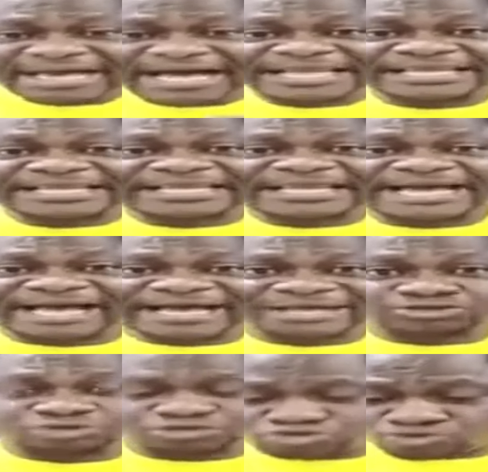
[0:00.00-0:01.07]
adi ye
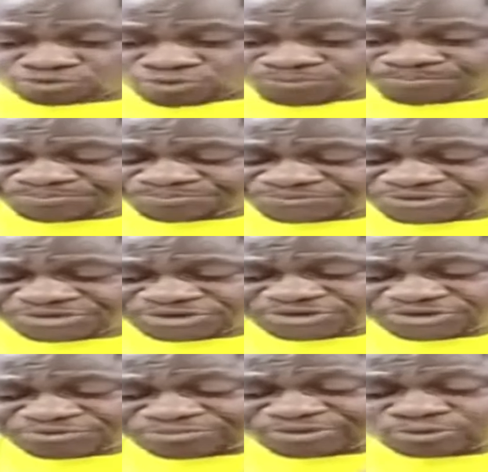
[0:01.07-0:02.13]
etoso
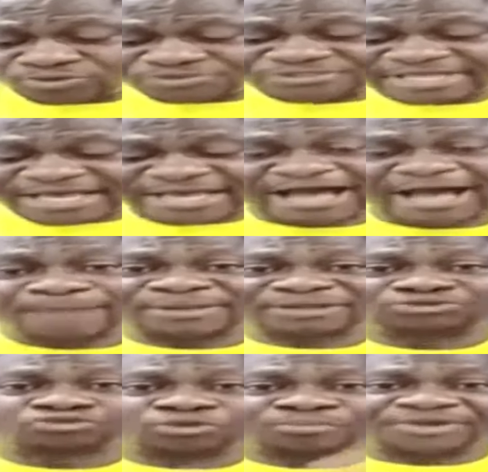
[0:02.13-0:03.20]
me hu se
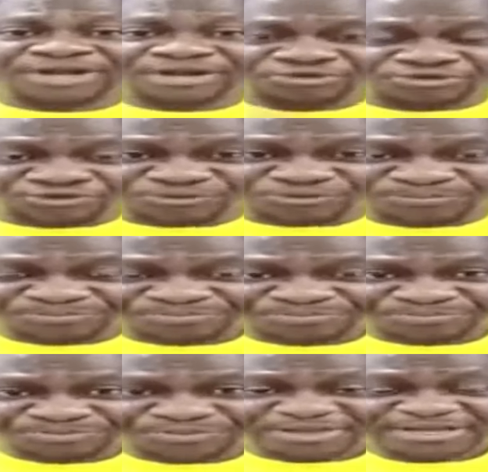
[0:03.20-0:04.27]
abato obreduro
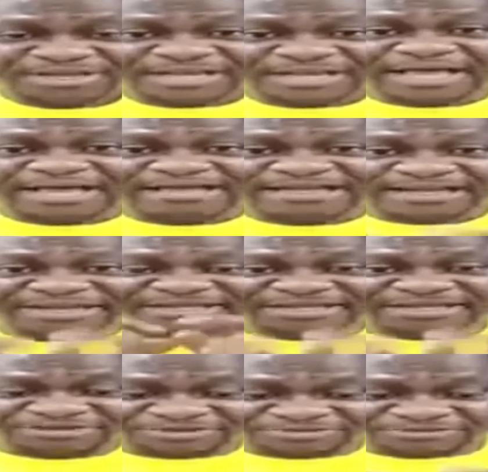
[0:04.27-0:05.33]
na ye
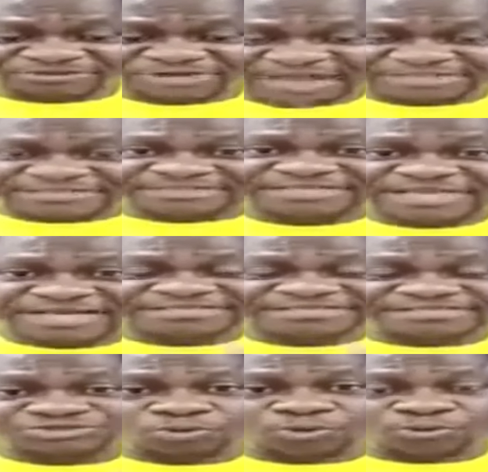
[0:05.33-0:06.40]
de tracks
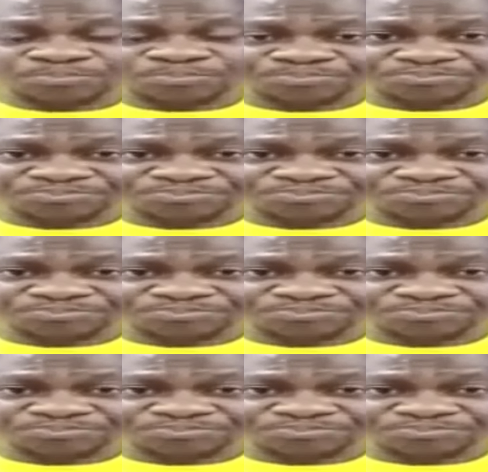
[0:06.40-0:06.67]
asisi o